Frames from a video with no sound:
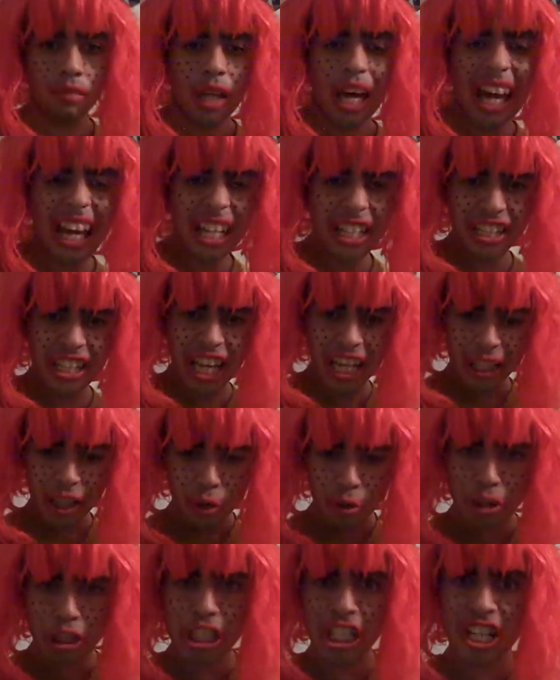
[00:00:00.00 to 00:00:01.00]
Oh, ah! I jack
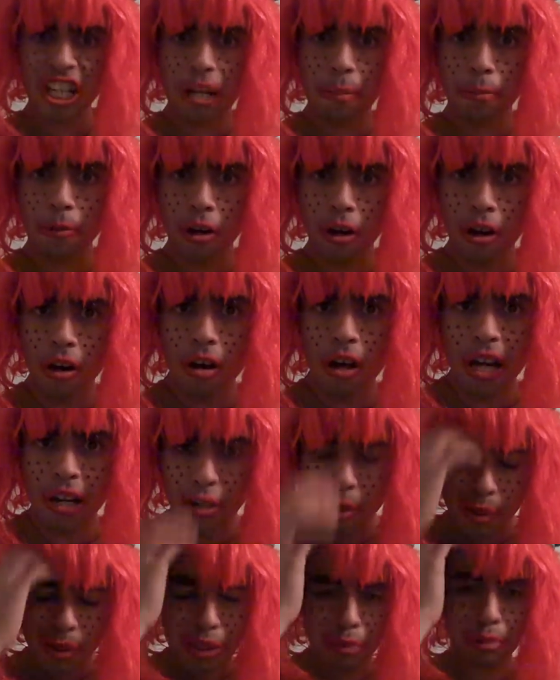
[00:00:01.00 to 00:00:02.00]
your shit up, How
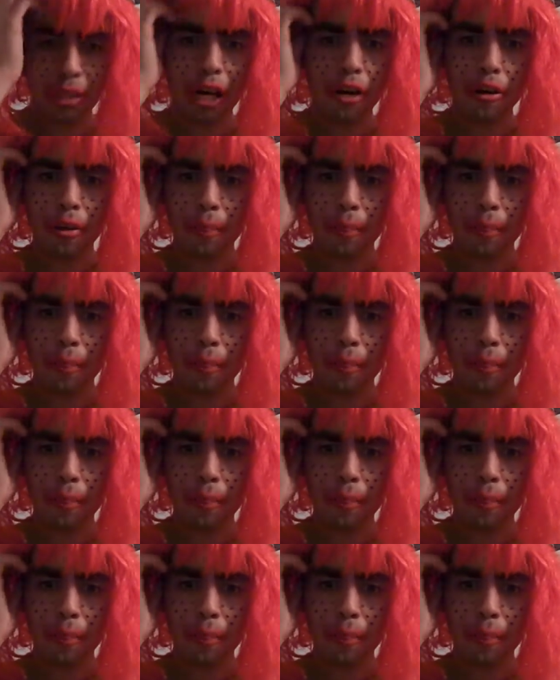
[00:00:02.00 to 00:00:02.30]
you do me like